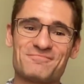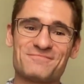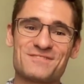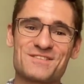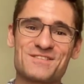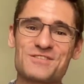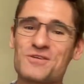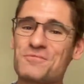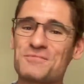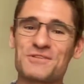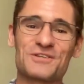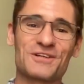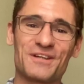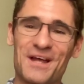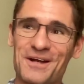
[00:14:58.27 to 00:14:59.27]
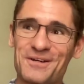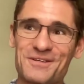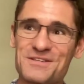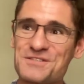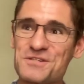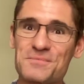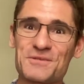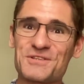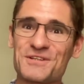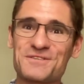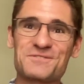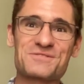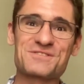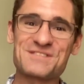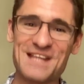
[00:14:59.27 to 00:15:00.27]
So much clarity, so much
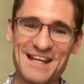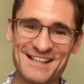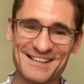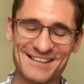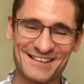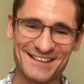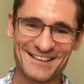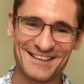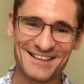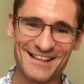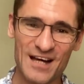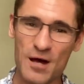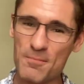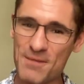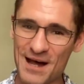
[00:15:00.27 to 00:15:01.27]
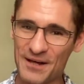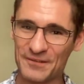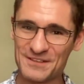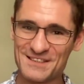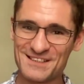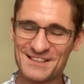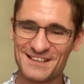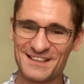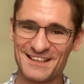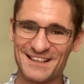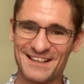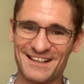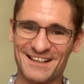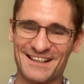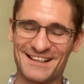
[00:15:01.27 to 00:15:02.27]
understanding about
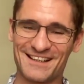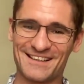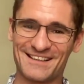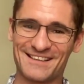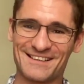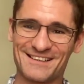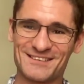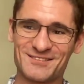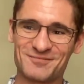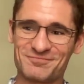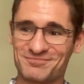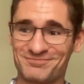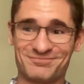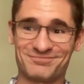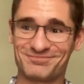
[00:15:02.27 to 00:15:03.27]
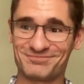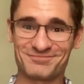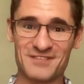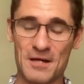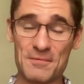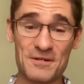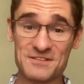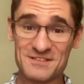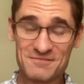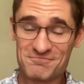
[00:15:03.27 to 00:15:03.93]
about